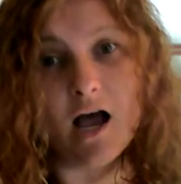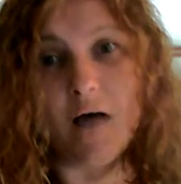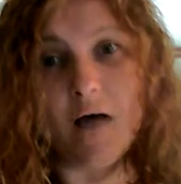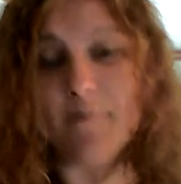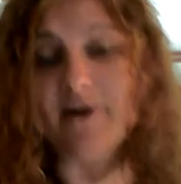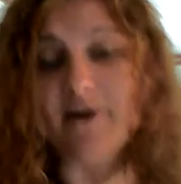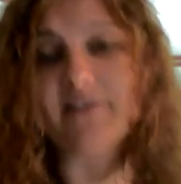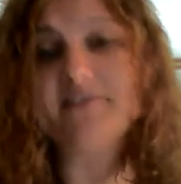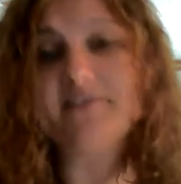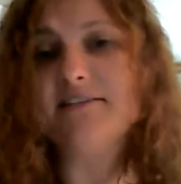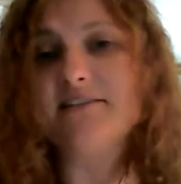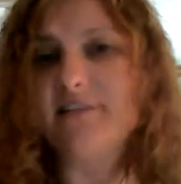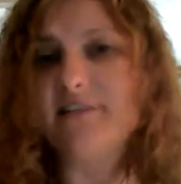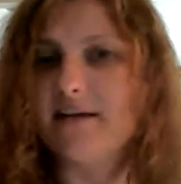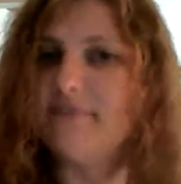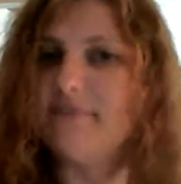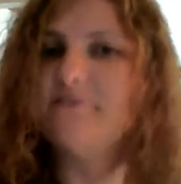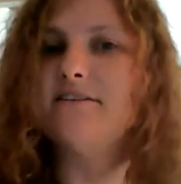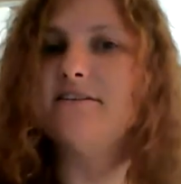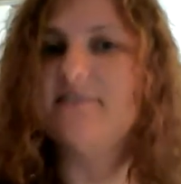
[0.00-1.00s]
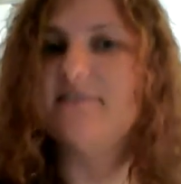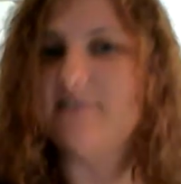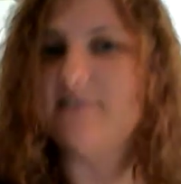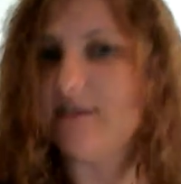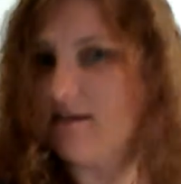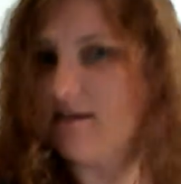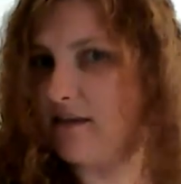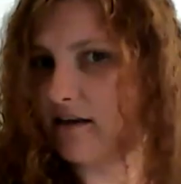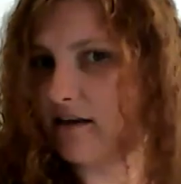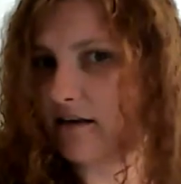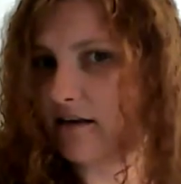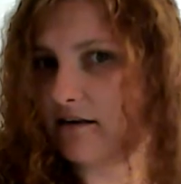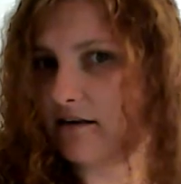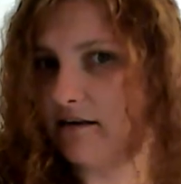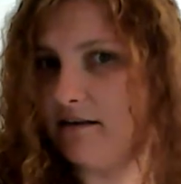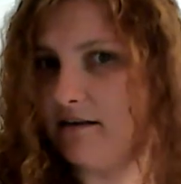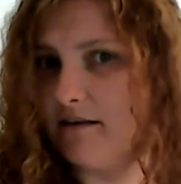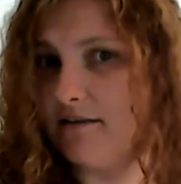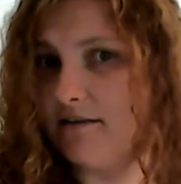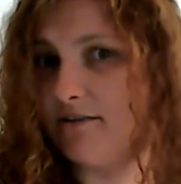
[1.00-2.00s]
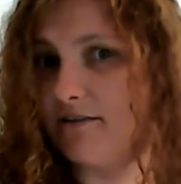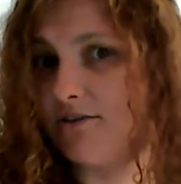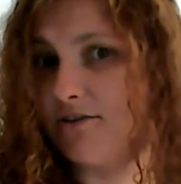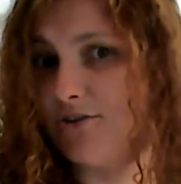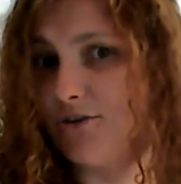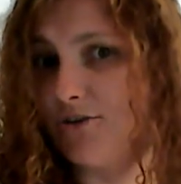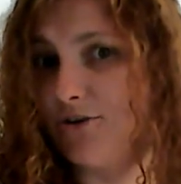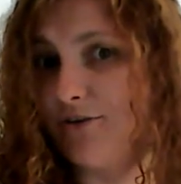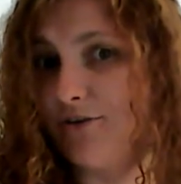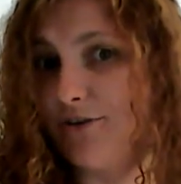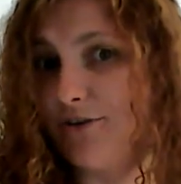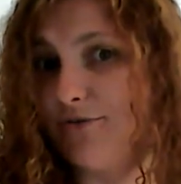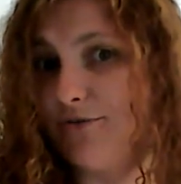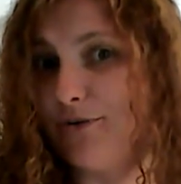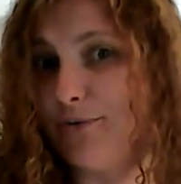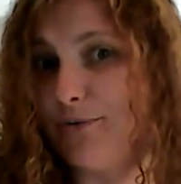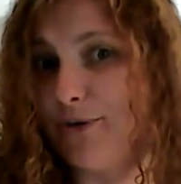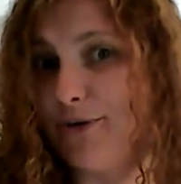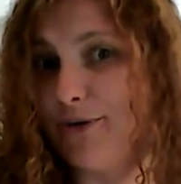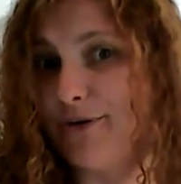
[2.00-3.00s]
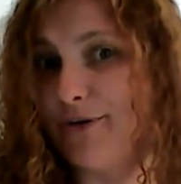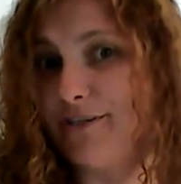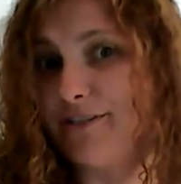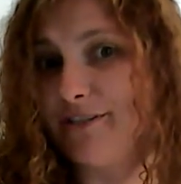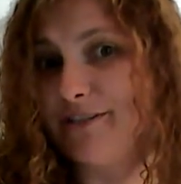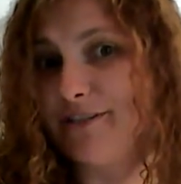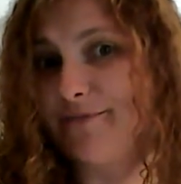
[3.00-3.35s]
But instead of seeking his deserving rewards,